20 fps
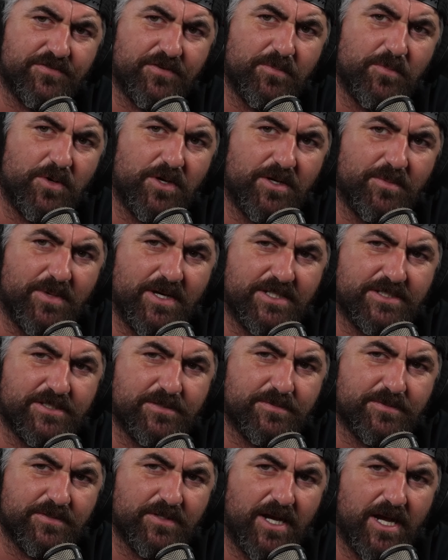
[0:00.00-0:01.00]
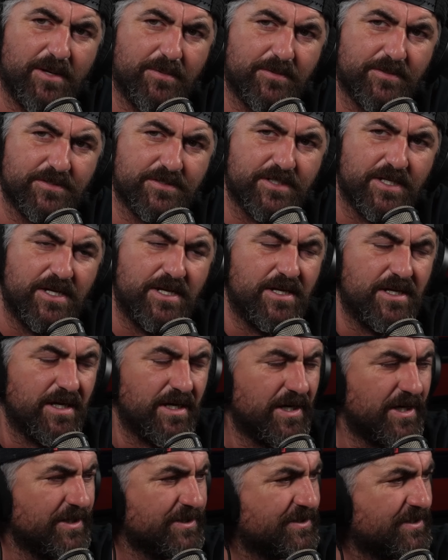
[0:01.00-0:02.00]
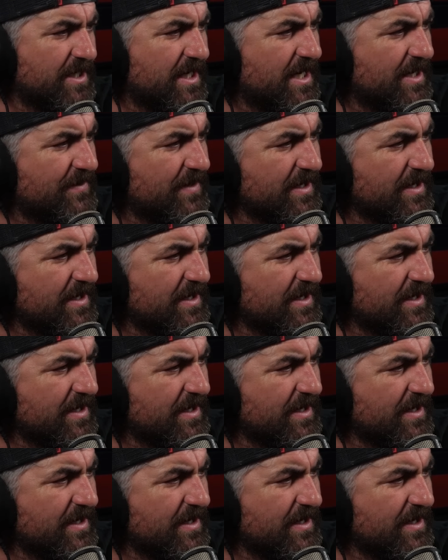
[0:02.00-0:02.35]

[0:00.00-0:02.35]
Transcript: from one of my subscribers, Shay.